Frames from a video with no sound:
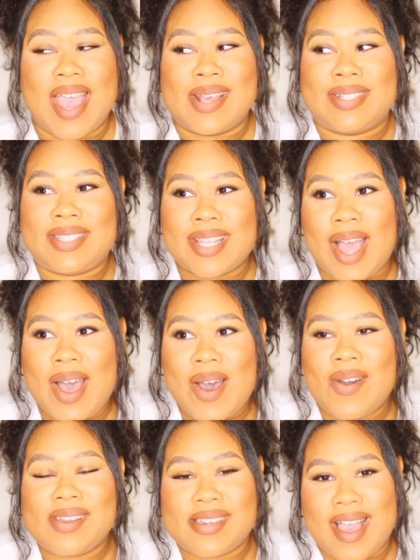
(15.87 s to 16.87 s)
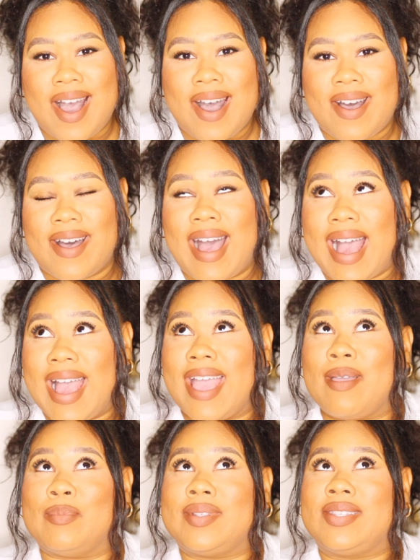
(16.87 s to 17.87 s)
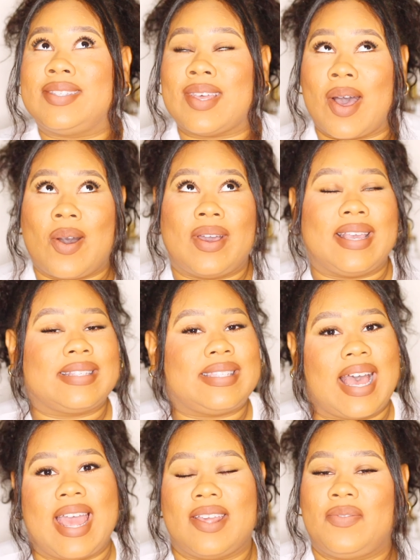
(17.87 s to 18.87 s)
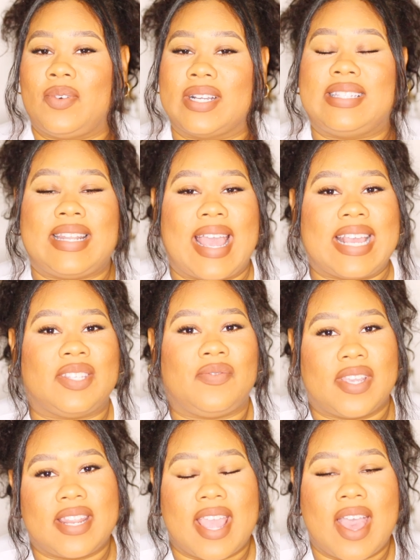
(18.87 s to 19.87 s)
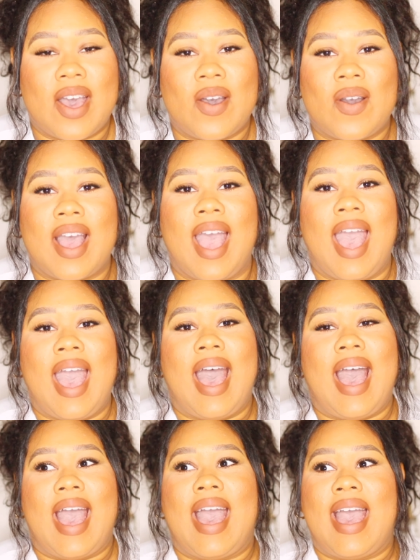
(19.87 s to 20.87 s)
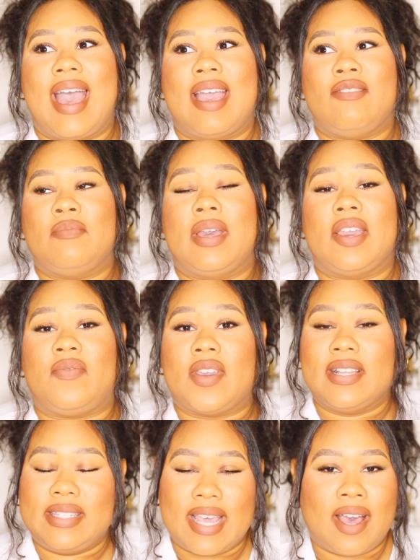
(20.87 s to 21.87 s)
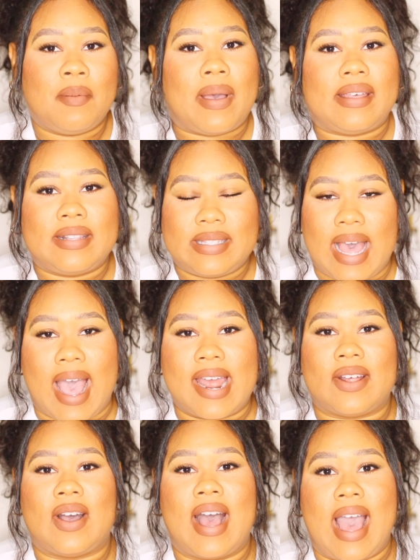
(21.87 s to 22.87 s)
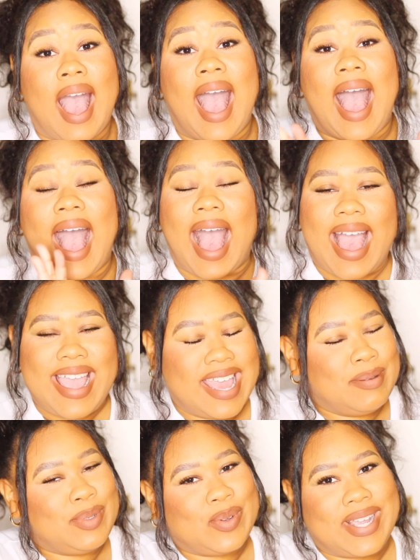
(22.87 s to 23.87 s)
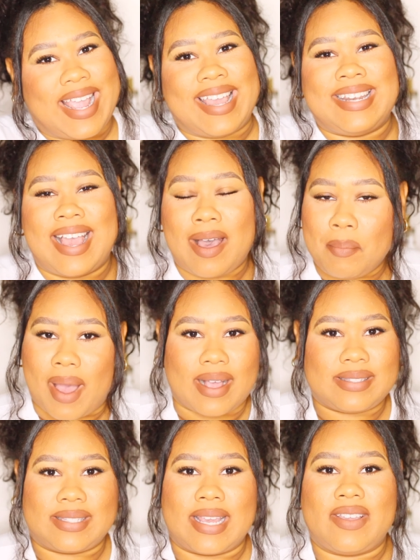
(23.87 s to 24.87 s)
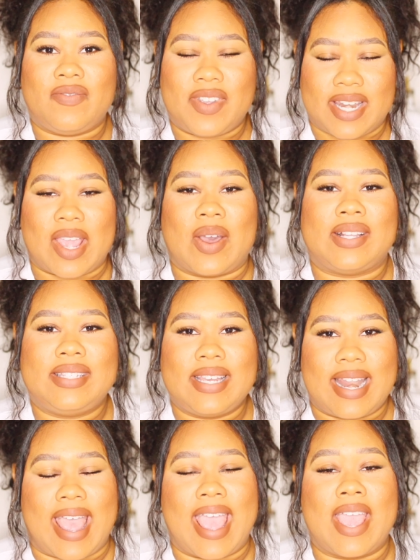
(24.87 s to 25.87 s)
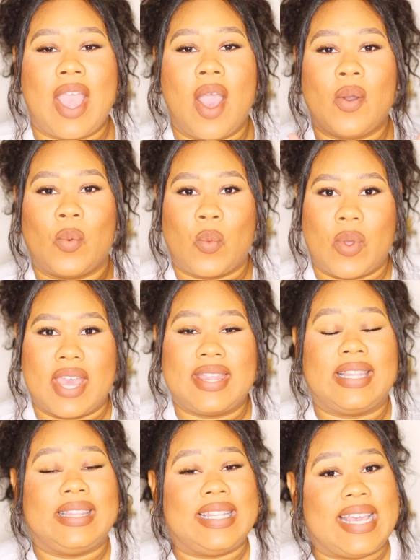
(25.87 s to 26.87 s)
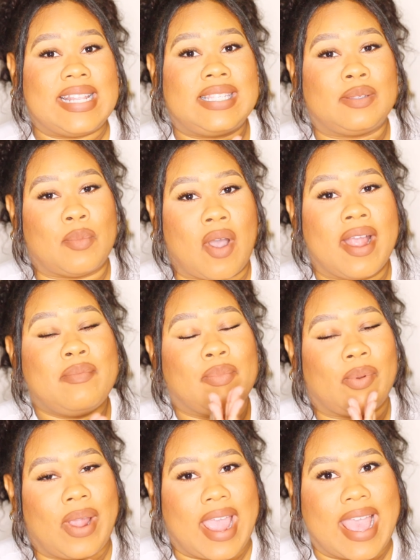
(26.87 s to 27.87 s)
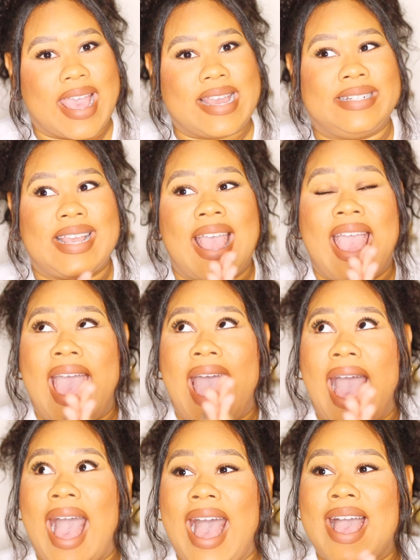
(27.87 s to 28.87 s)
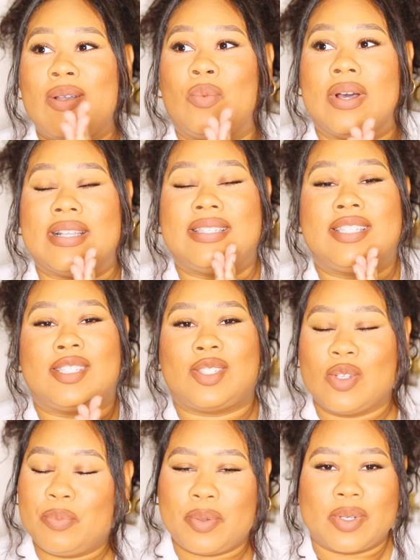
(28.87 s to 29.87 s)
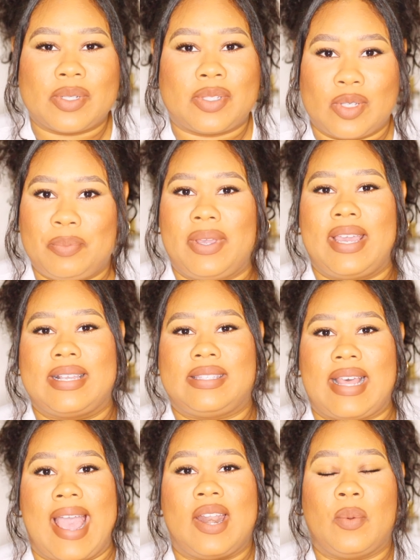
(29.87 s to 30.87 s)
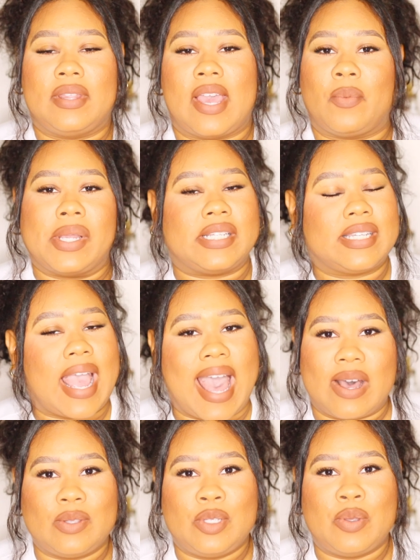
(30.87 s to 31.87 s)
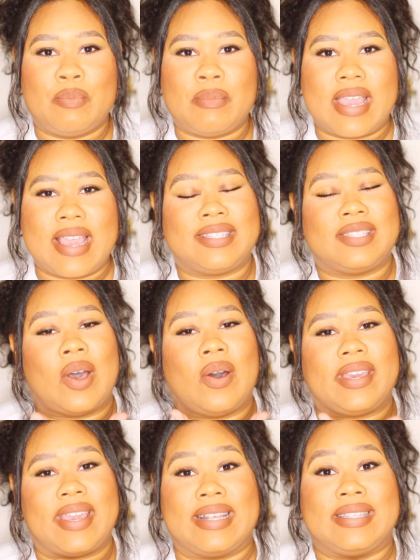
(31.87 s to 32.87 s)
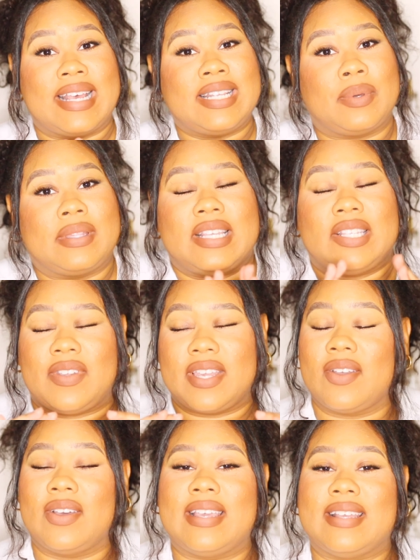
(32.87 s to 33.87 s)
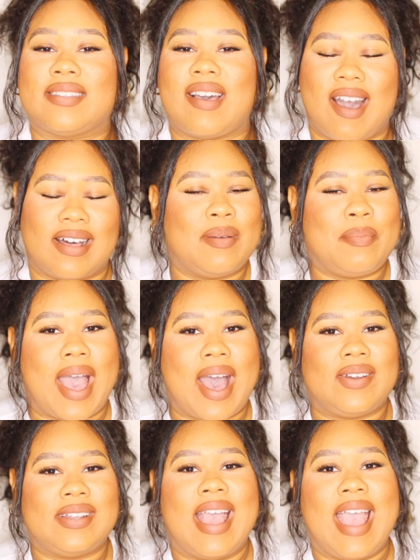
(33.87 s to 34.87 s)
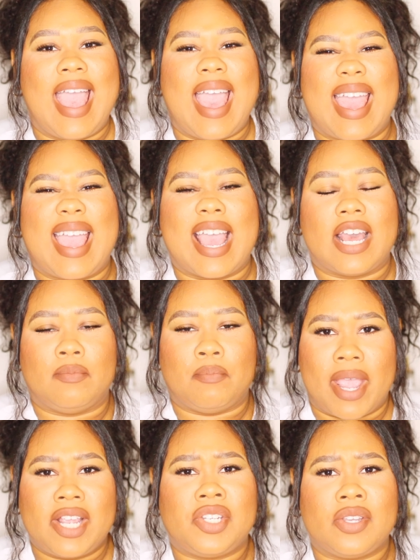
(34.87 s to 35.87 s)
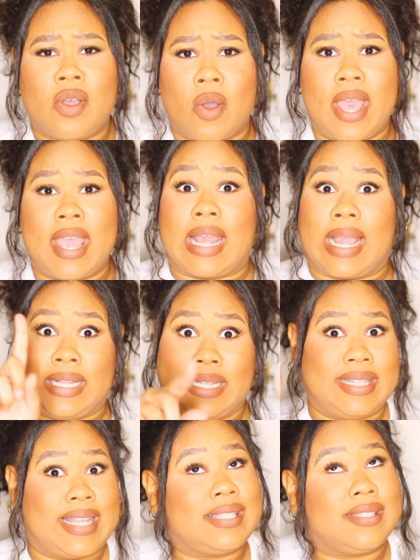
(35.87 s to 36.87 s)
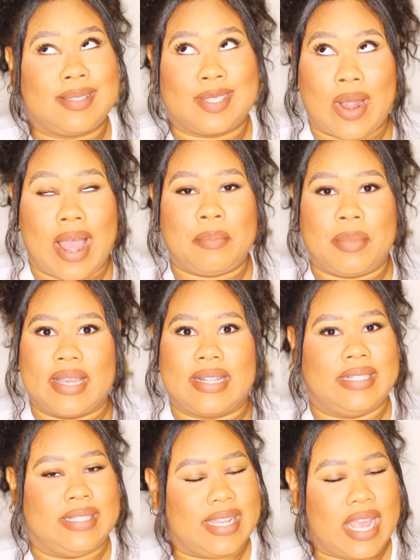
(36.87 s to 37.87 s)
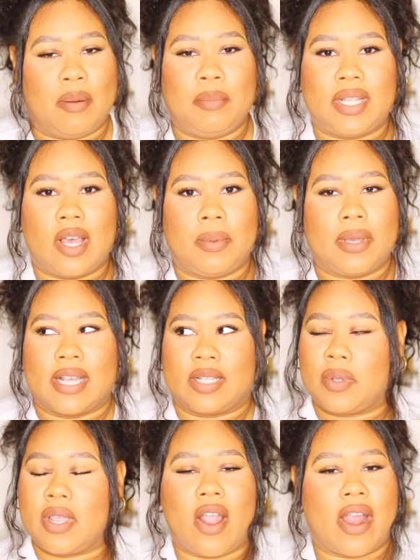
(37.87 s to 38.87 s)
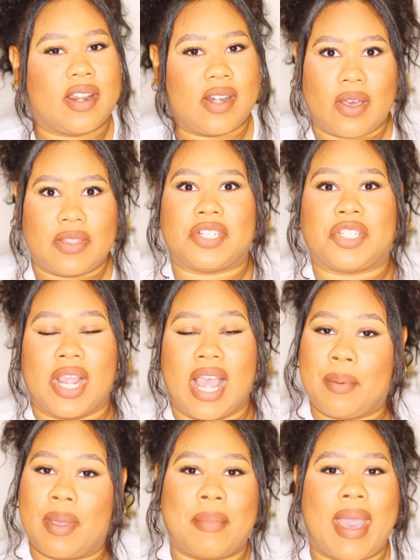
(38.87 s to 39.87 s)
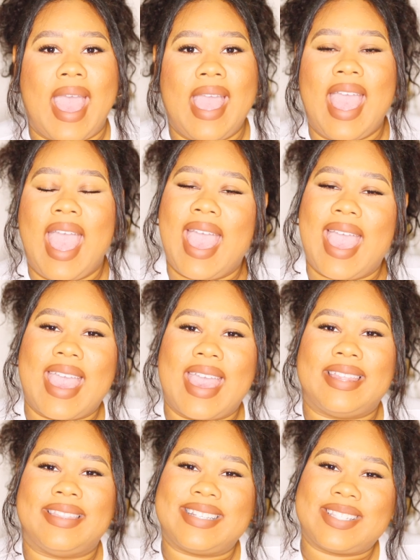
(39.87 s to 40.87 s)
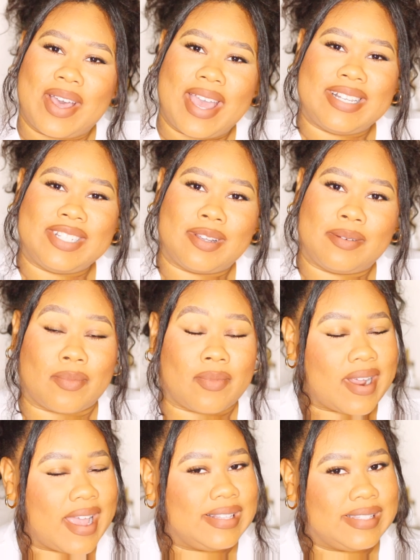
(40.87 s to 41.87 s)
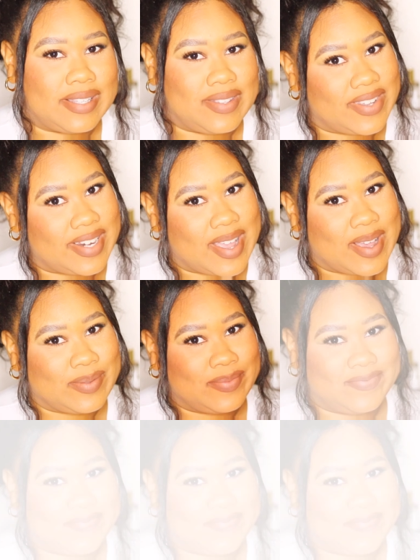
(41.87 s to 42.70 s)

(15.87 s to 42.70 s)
So y'all, I am so excited for today's video. If you can tell by the title, I am doing an unboxing video today with Lensmart brand. I was super excited when they reached out to me. So yes, that's what this video is all about. And make sure you go ahead and click that subscribe button down below because we already know that you're coming back. And let's go ahead and jump right into the video.